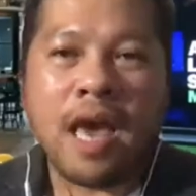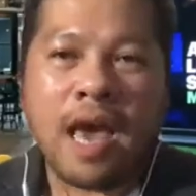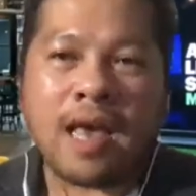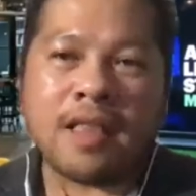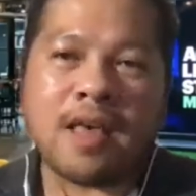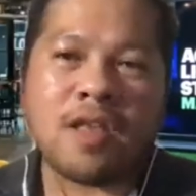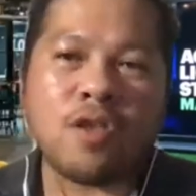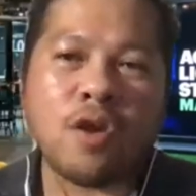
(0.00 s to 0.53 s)

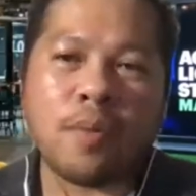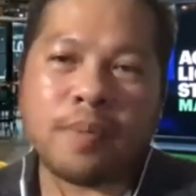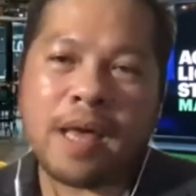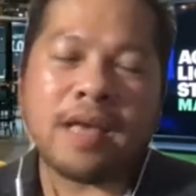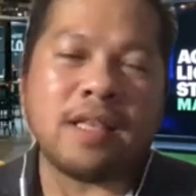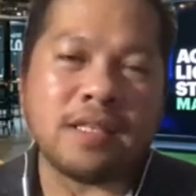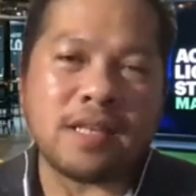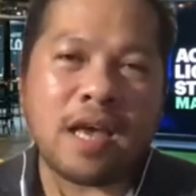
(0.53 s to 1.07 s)
and then you
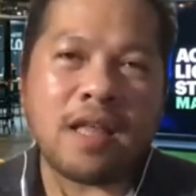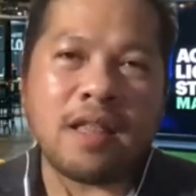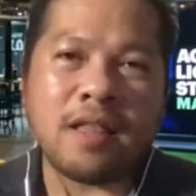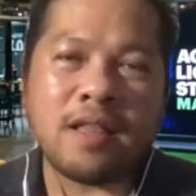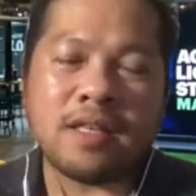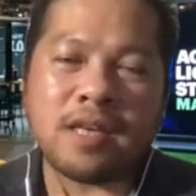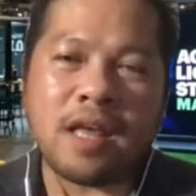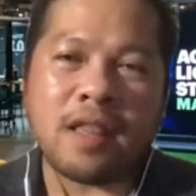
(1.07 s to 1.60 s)
apply
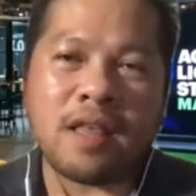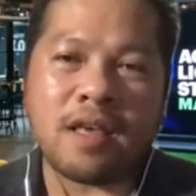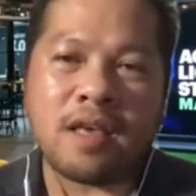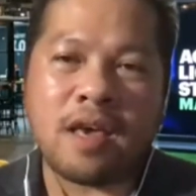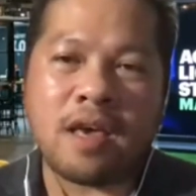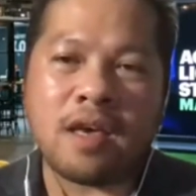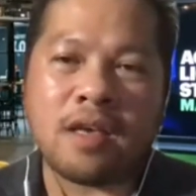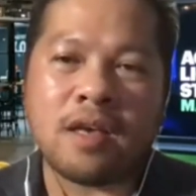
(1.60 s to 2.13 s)
design
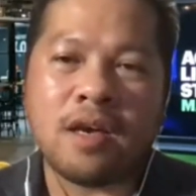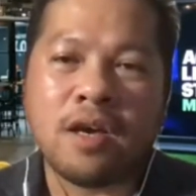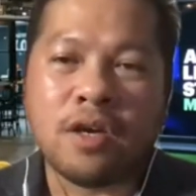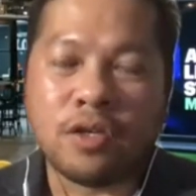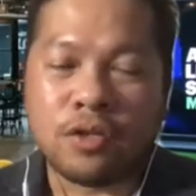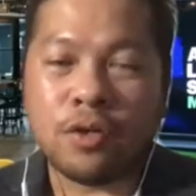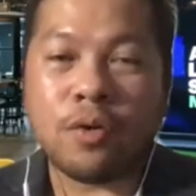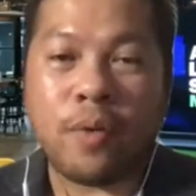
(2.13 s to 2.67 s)
thinking
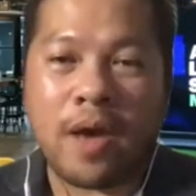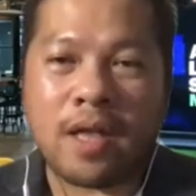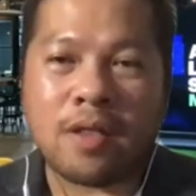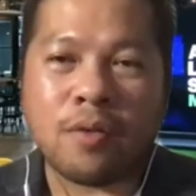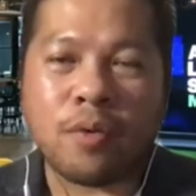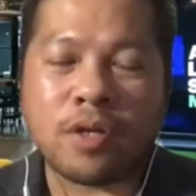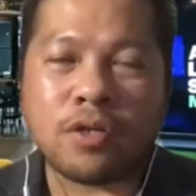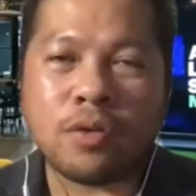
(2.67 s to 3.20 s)
to
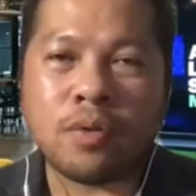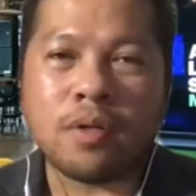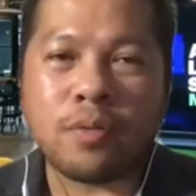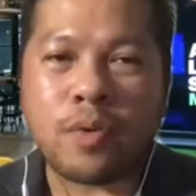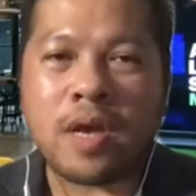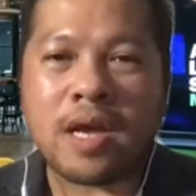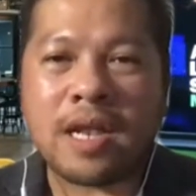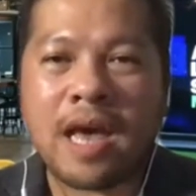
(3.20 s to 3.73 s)
it, what you
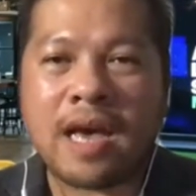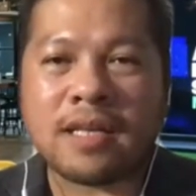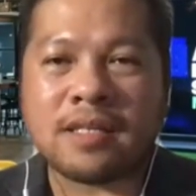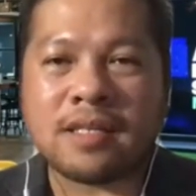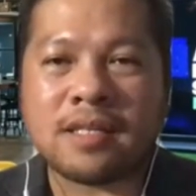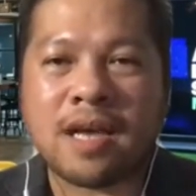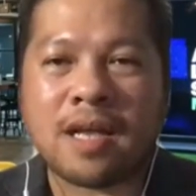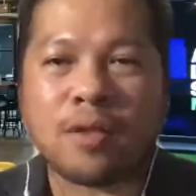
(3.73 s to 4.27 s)
will
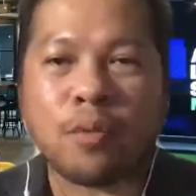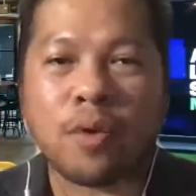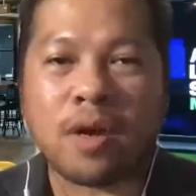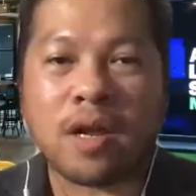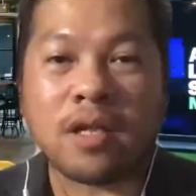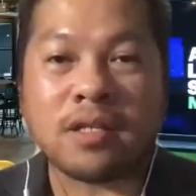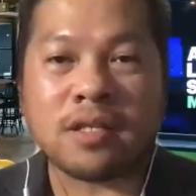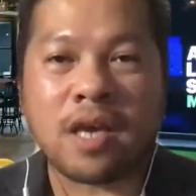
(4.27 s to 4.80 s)
realize is that
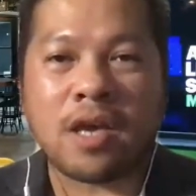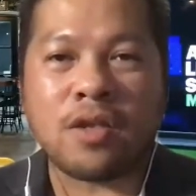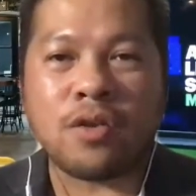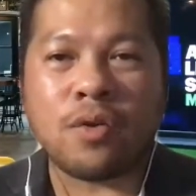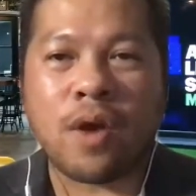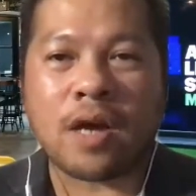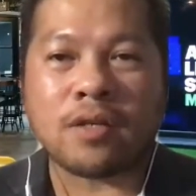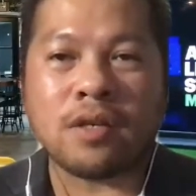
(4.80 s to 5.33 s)
what else can
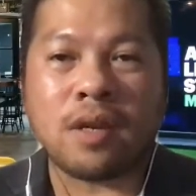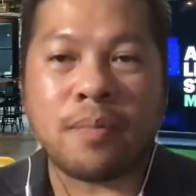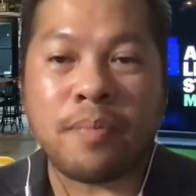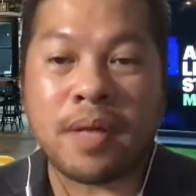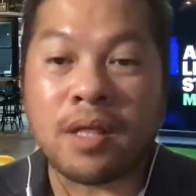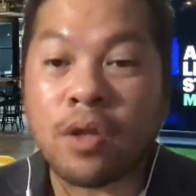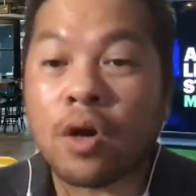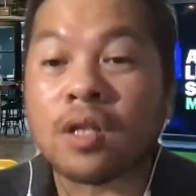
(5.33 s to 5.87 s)
you actually
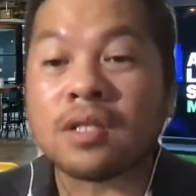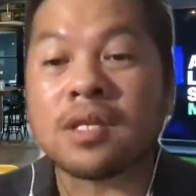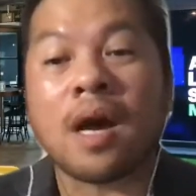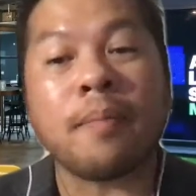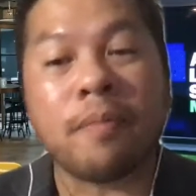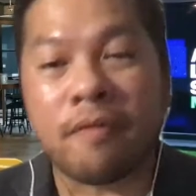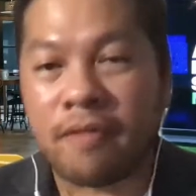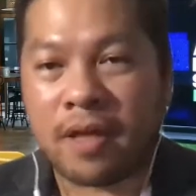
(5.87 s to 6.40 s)
build on
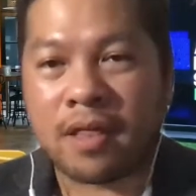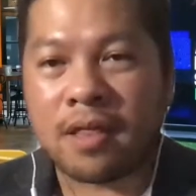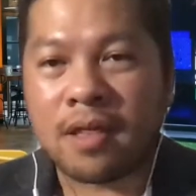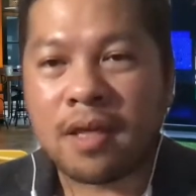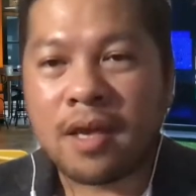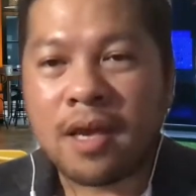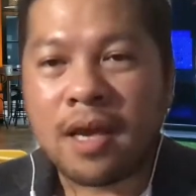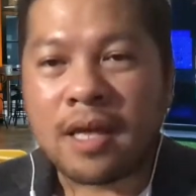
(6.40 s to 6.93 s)
top of it?
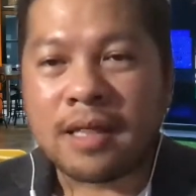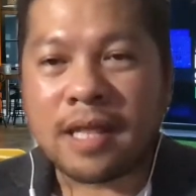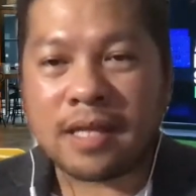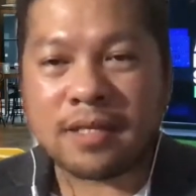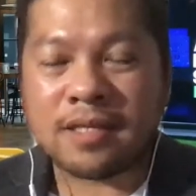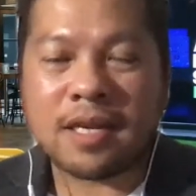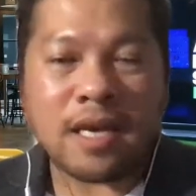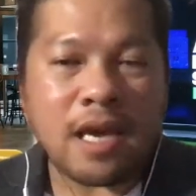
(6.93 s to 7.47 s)

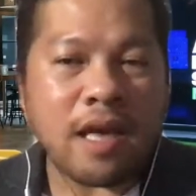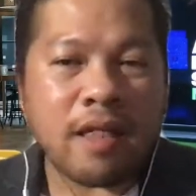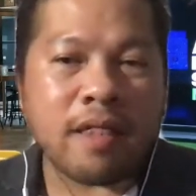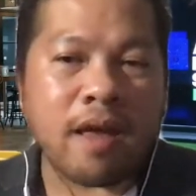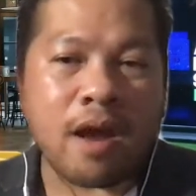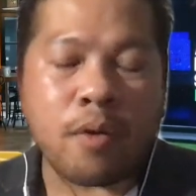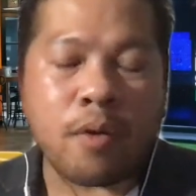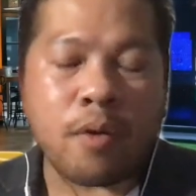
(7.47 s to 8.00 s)
That's the key
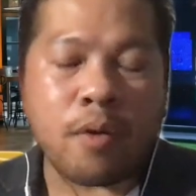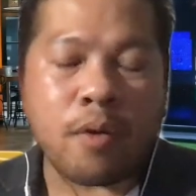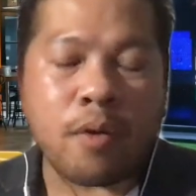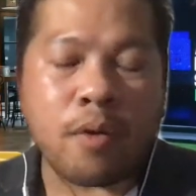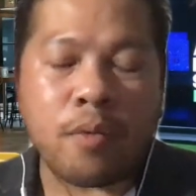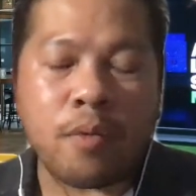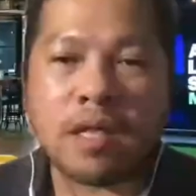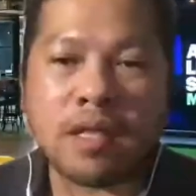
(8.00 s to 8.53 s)
there. When you're
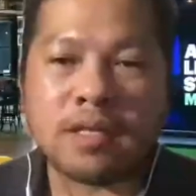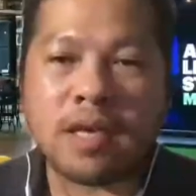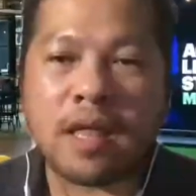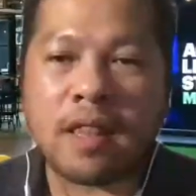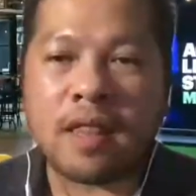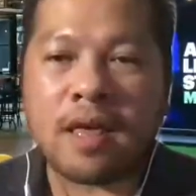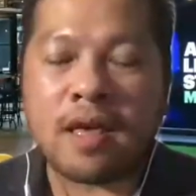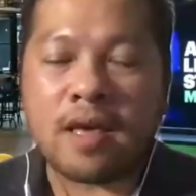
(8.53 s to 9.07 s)
running
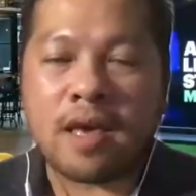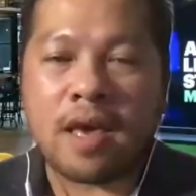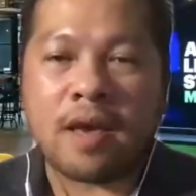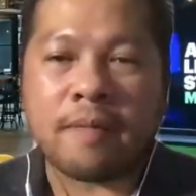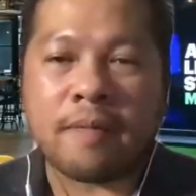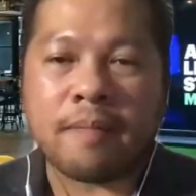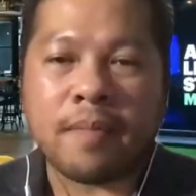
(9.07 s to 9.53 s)
design thinking,